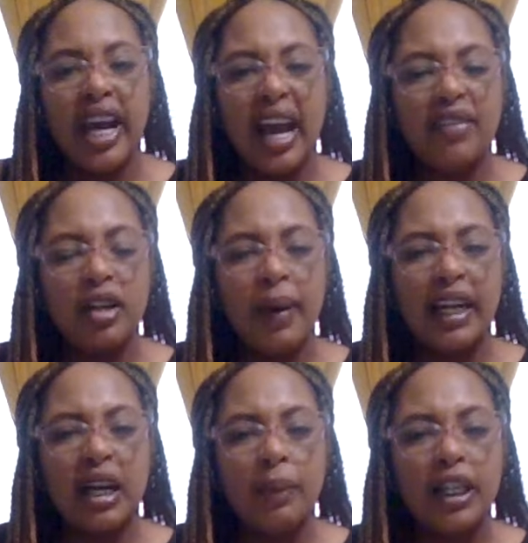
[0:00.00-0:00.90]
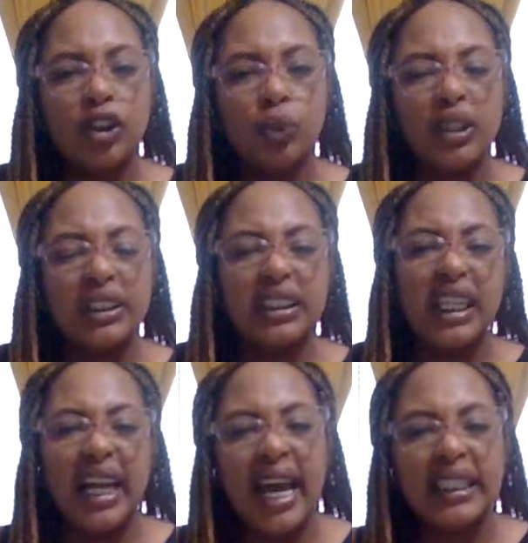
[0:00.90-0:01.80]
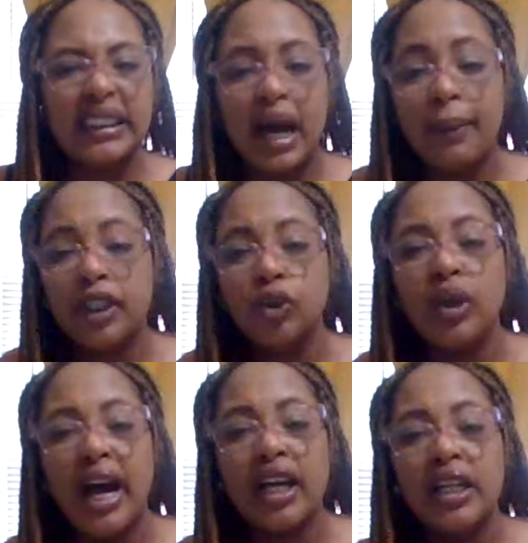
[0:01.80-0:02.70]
If anybody coming at you with a slick ass comment, you got